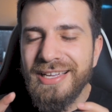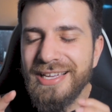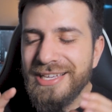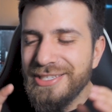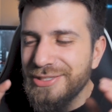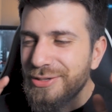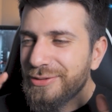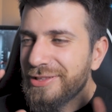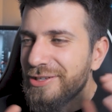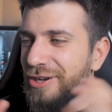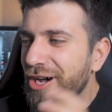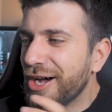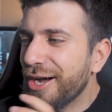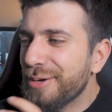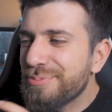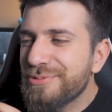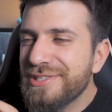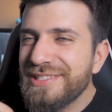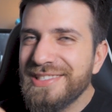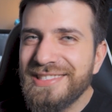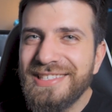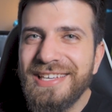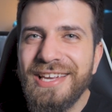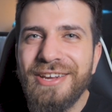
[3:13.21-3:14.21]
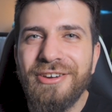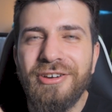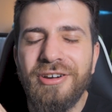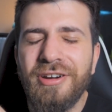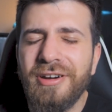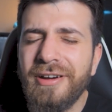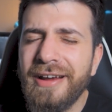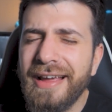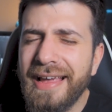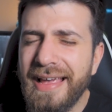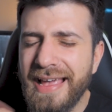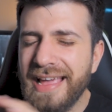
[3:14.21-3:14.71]
So the options here
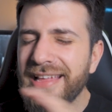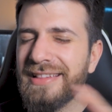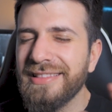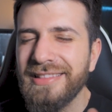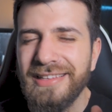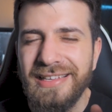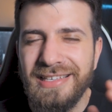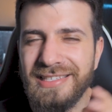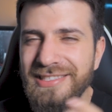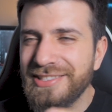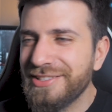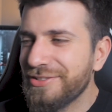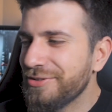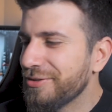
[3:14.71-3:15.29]
are endless.